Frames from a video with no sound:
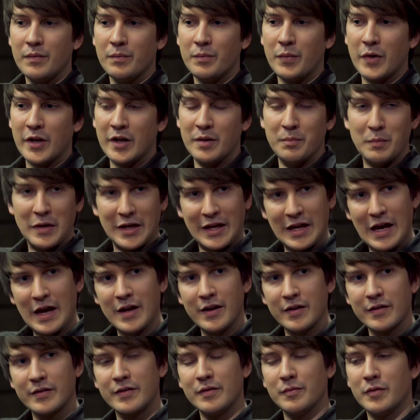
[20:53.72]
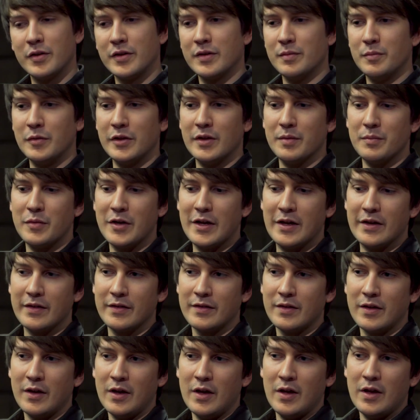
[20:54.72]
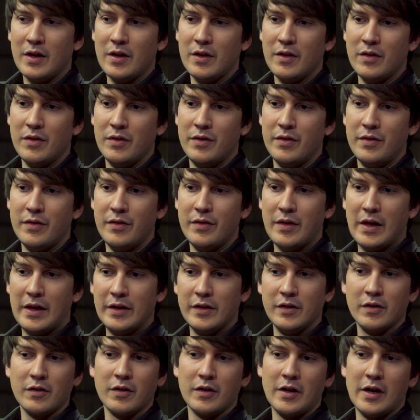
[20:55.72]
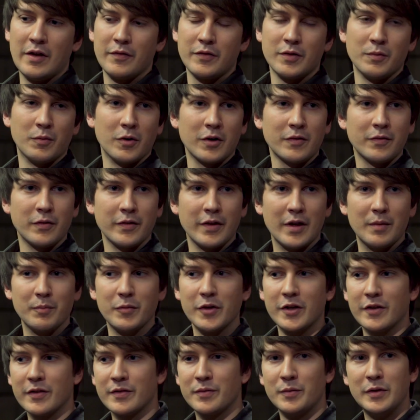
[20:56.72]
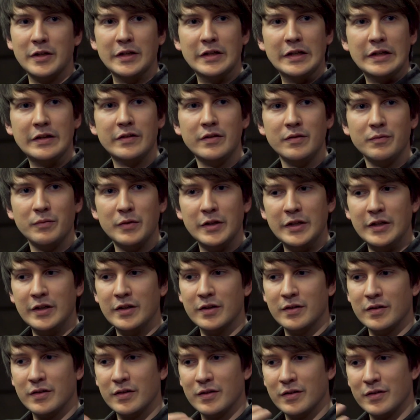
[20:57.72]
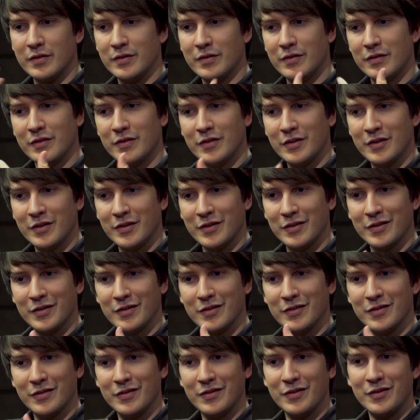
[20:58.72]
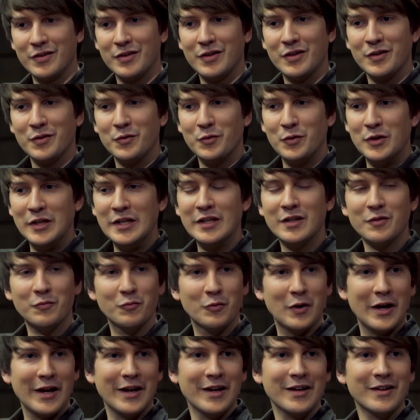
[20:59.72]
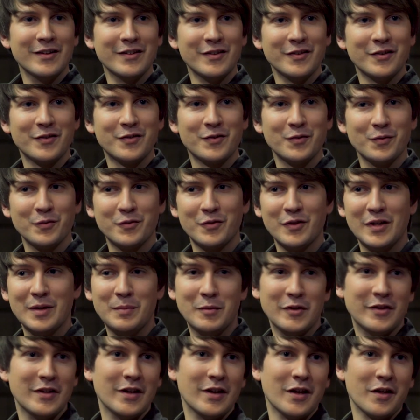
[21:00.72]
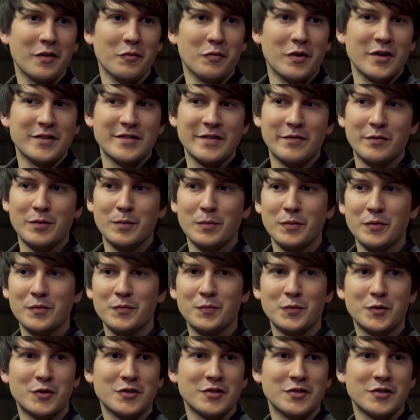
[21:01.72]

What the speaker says: but in mechanics you want to be the best, then you're going to have to work for that, because we need a way to limit that. Otherwise, everyone would